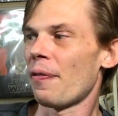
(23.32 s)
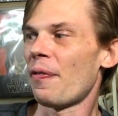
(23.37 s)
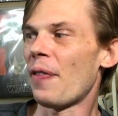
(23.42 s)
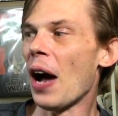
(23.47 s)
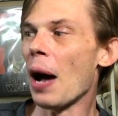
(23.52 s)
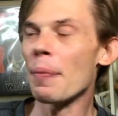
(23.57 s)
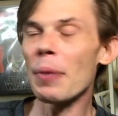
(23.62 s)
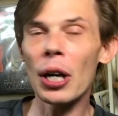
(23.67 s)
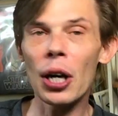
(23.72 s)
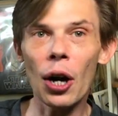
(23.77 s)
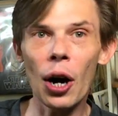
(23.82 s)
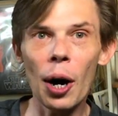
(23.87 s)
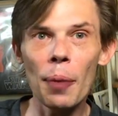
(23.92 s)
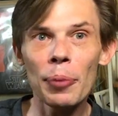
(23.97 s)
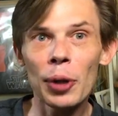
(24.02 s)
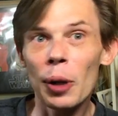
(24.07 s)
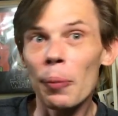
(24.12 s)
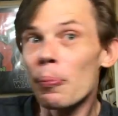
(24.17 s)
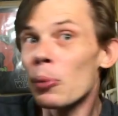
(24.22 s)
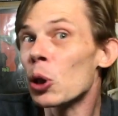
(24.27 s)

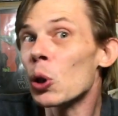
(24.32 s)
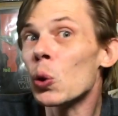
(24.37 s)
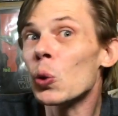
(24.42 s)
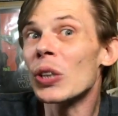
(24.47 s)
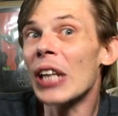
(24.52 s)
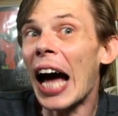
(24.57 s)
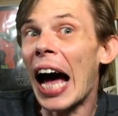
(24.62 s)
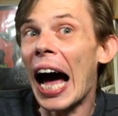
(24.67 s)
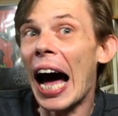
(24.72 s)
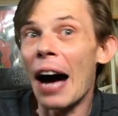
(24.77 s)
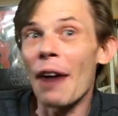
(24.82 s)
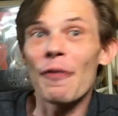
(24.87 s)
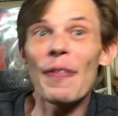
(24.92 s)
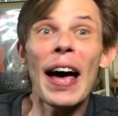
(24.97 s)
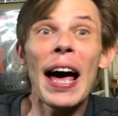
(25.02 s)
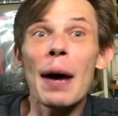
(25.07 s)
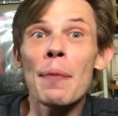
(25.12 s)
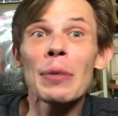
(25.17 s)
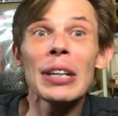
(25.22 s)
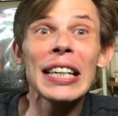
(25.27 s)
Famicom computer,
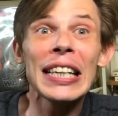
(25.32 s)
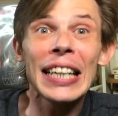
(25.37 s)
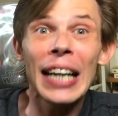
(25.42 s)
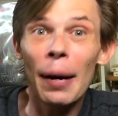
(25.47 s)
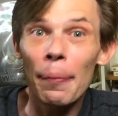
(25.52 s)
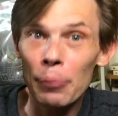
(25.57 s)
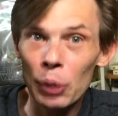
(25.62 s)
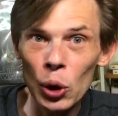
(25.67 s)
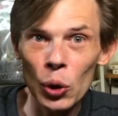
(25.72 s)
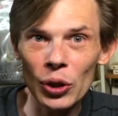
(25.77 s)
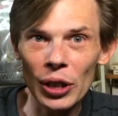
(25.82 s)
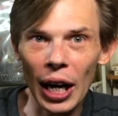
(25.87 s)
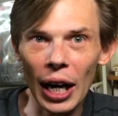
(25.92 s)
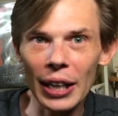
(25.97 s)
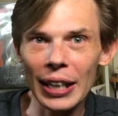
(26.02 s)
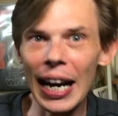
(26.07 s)
family computer.